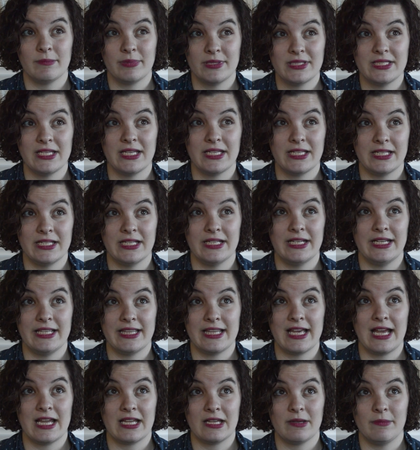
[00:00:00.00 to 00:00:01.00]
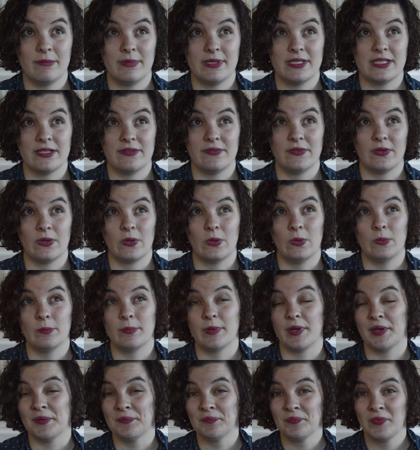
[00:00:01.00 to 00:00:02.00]
particularly, that can be difficult.
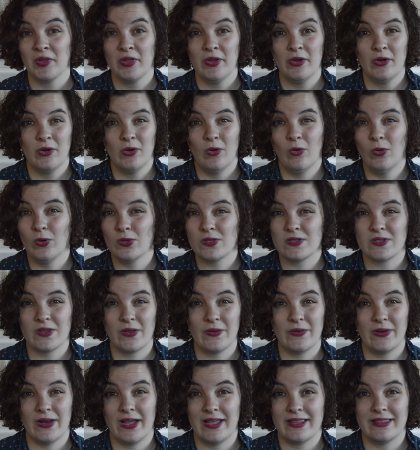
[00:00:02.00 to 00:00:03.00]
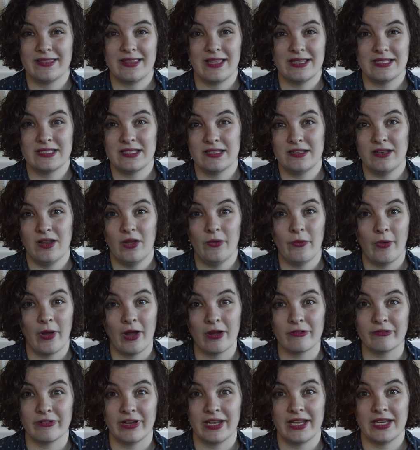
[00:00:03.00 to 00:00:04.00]
But also, like, there's no
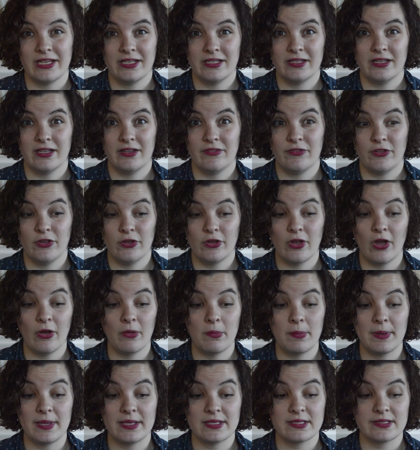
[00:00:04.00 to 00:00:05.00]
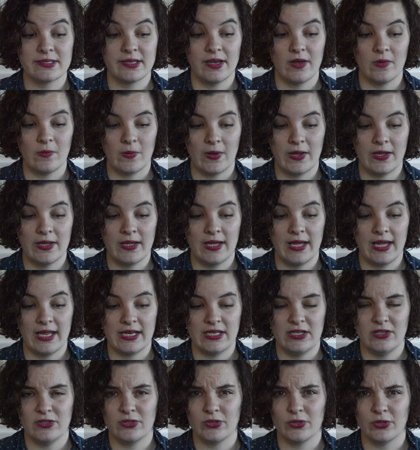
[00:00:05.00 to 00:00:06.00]
hurry. If you go a bit slower
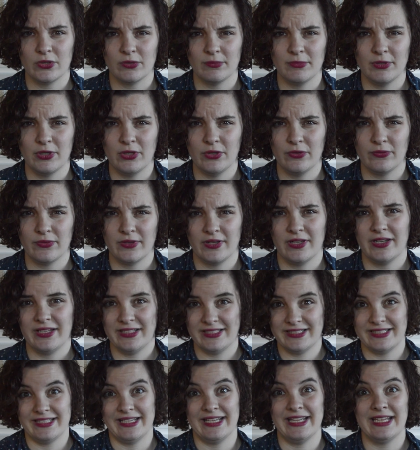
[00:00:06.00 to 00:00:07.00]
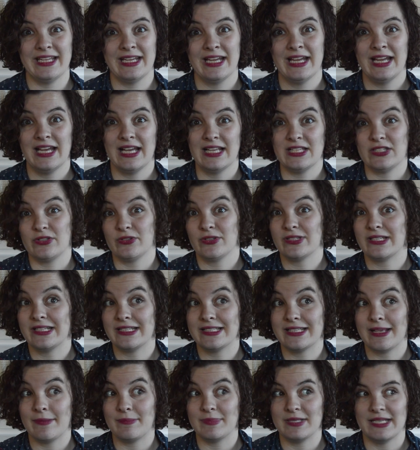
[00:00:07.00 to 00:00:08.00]
and you do the manoeuvre nicely, as you'll see
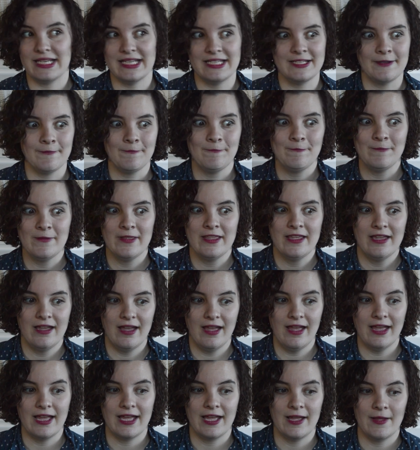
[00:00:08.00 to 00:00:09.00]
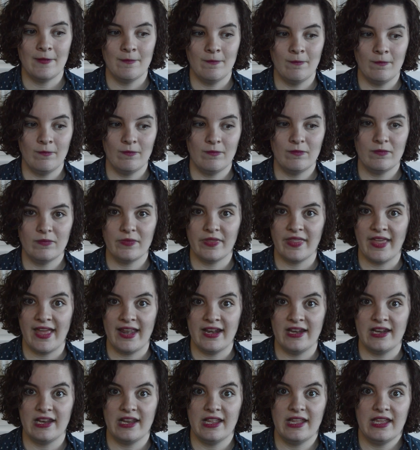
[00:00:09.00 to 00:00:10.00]
Seb did,
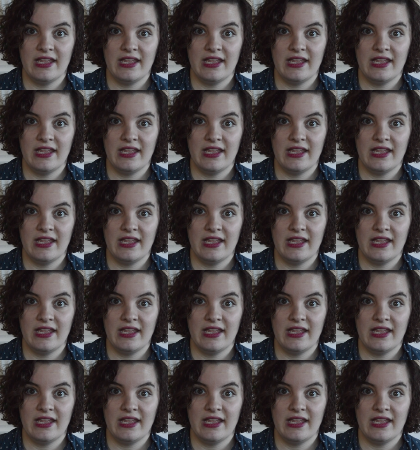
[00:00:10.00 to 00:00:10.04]
then